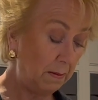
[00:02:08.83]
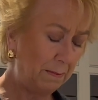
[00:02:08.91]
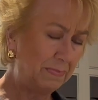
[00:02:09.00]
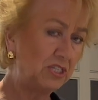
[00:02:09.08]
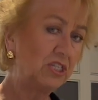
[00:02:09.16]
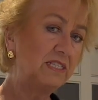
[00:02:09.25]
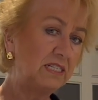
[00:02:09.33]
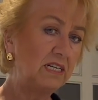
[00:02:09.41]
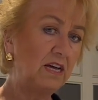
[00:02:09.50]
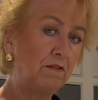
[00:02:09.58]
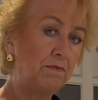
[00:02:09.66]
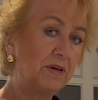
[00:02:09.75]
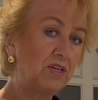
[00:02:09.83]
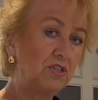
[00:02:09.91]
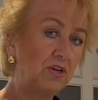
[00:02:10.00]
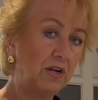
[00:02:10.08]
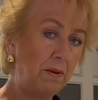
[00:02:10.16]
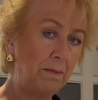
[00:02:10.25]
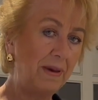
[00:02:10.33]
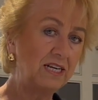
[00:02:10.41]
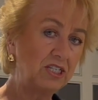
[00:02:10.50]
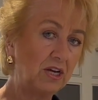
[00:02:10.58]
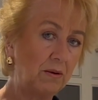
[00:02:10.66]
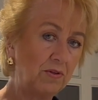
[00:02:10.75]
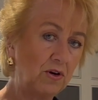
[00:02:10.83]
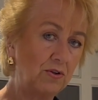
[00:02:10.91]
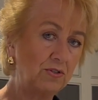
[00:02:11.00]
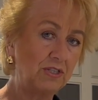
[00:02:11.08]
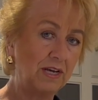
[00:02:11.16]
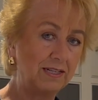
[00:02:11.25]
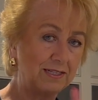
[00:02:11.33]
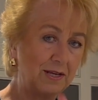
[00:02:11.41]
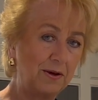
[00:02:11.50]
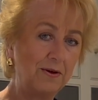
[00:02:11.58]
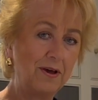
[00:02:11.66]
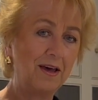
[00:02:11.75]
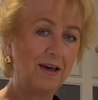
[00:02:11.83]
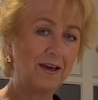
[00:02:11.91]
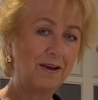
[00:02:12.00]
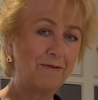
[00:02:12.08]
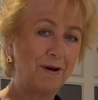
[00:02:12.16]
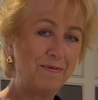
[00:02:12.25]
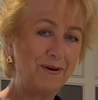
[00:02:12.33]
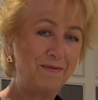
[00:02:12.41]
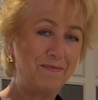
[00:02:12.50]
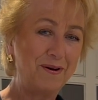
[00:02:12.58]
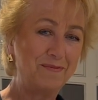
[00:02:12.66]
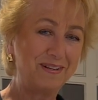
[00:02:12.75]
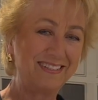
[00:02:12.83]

but just enough because you're going to mash up the contents. So grab you in a moment.